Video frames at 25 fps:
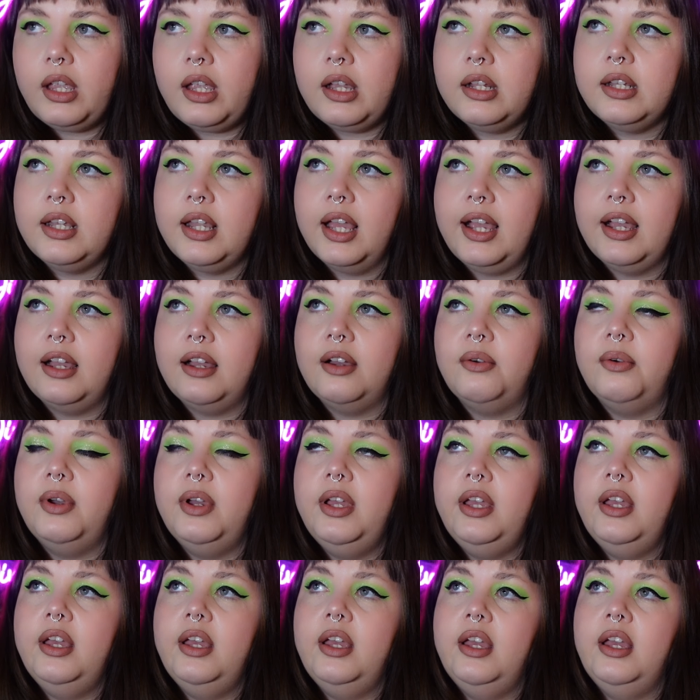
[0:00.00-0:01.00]
Now,
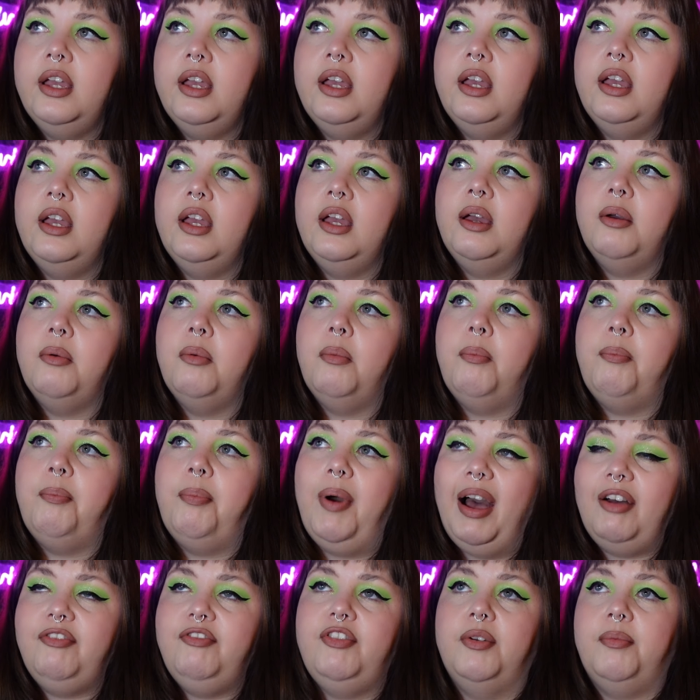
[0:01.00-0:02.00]

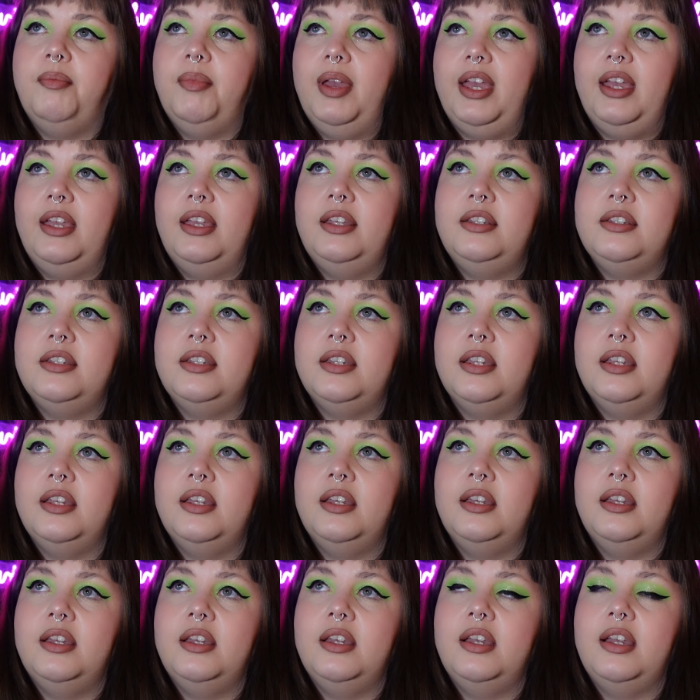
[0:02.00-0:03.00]
Baphomet,
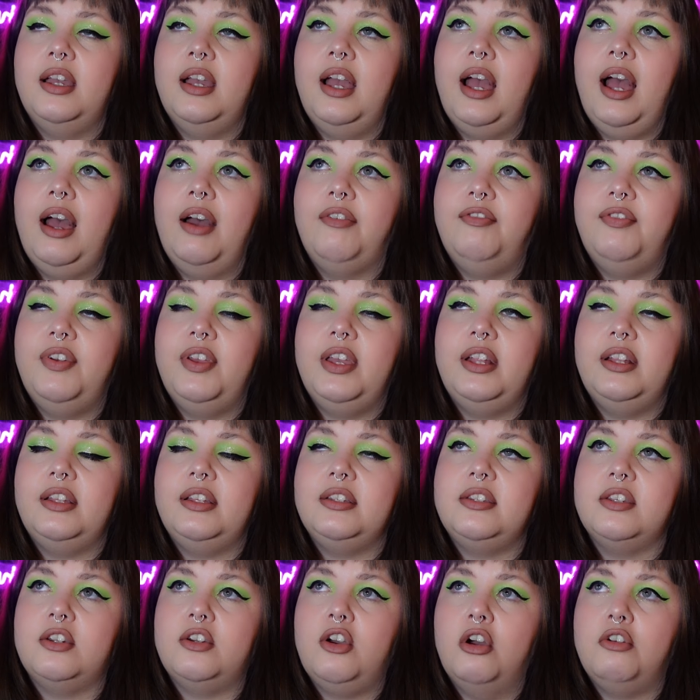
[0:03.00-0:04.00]
I feel,
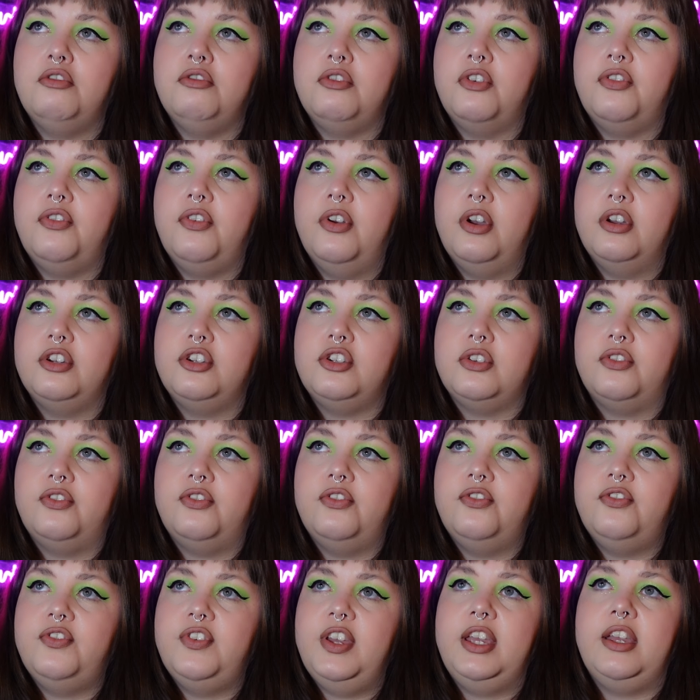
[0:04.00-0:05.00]
is a controversial
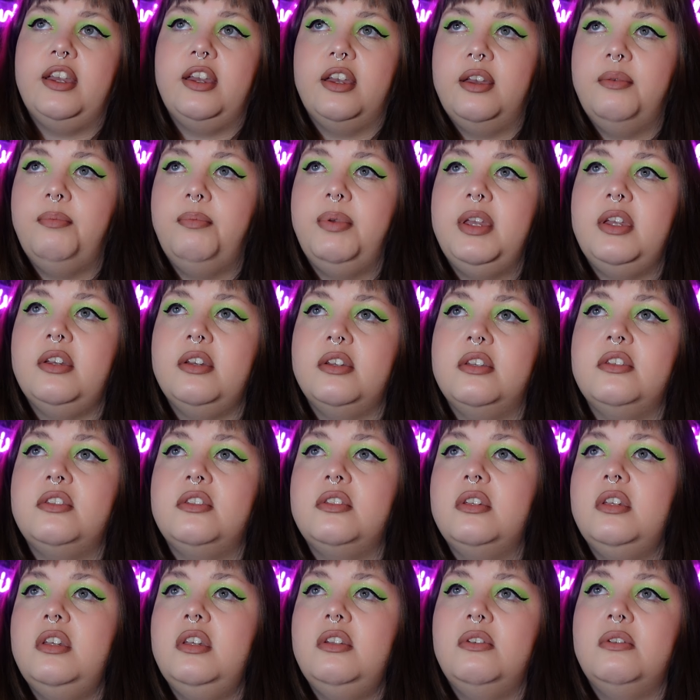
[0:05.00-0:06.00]
figure
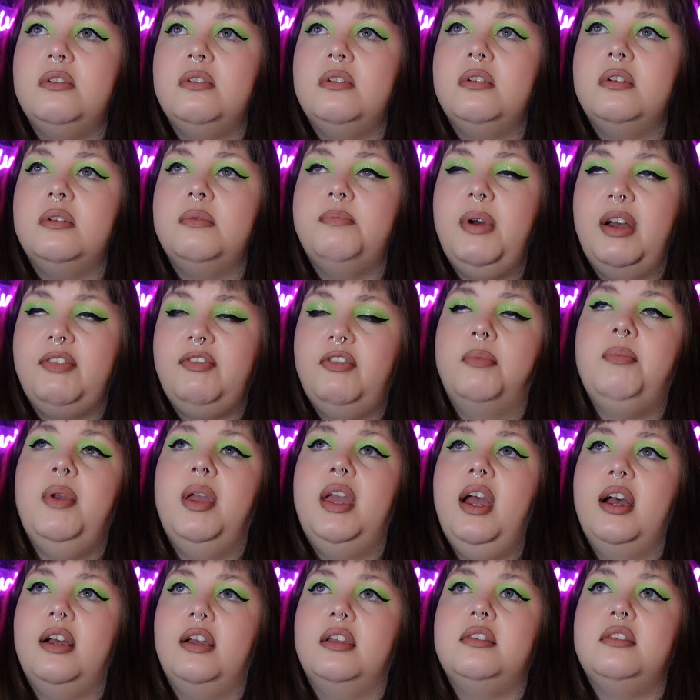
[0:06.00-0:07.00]
because, you know,
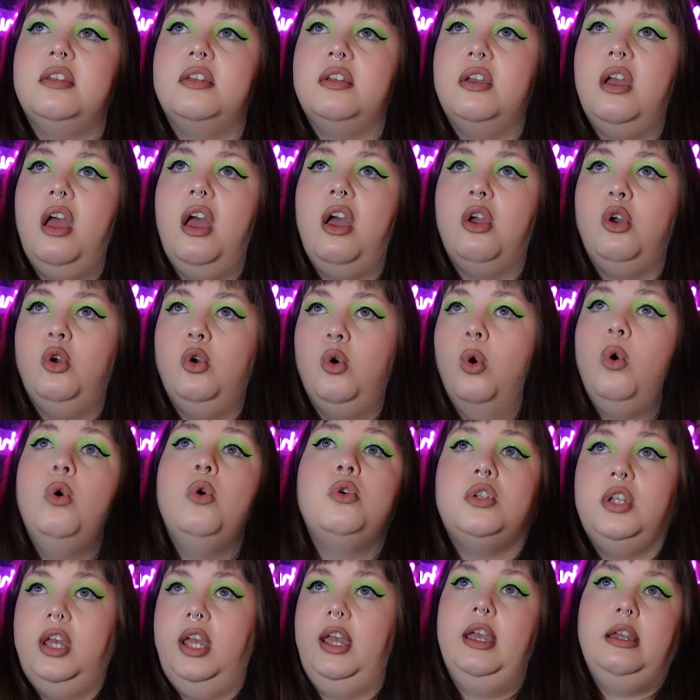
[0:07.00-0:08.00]
Baphomet has a, a
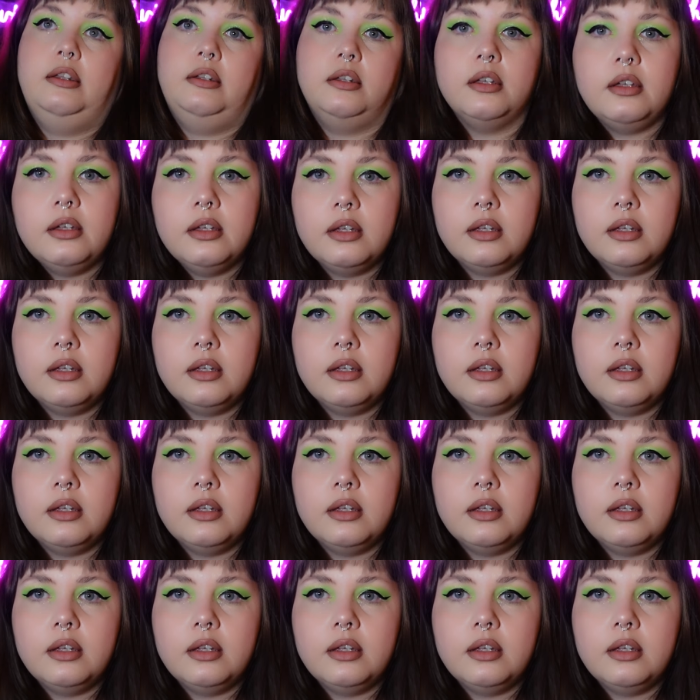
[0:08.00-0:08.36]
goat head,